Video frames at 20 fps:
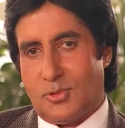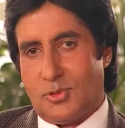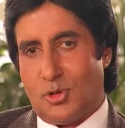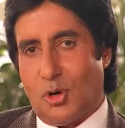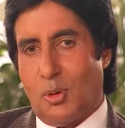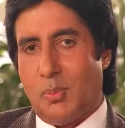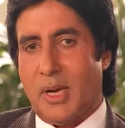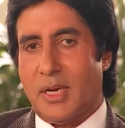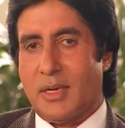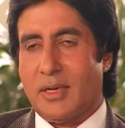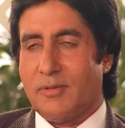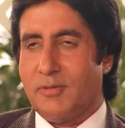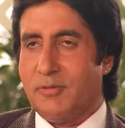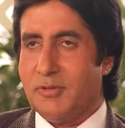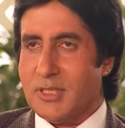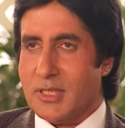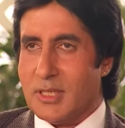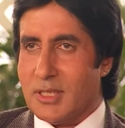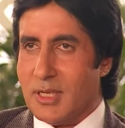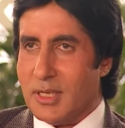traumatic
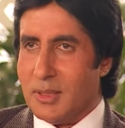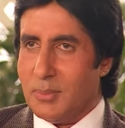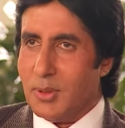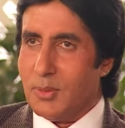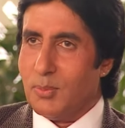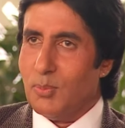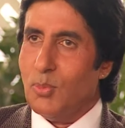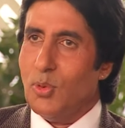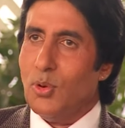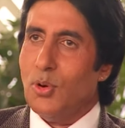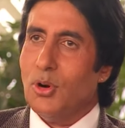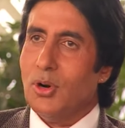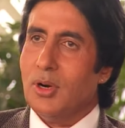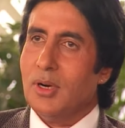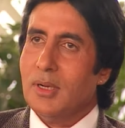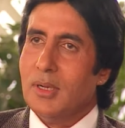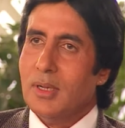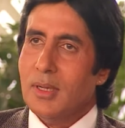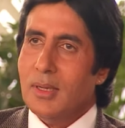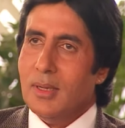physically, but more
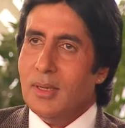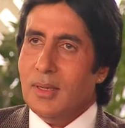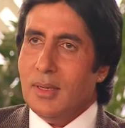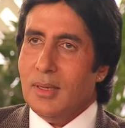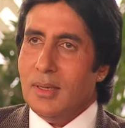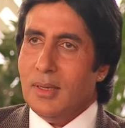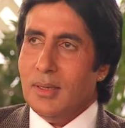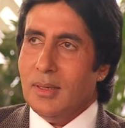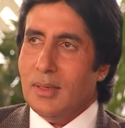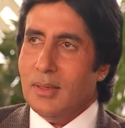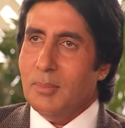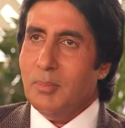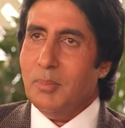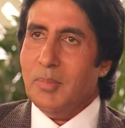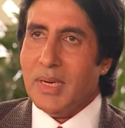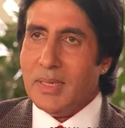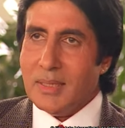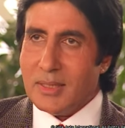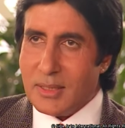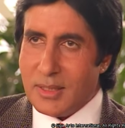
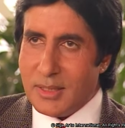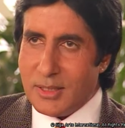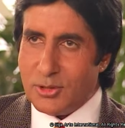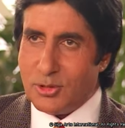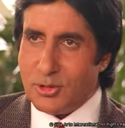mentally mm.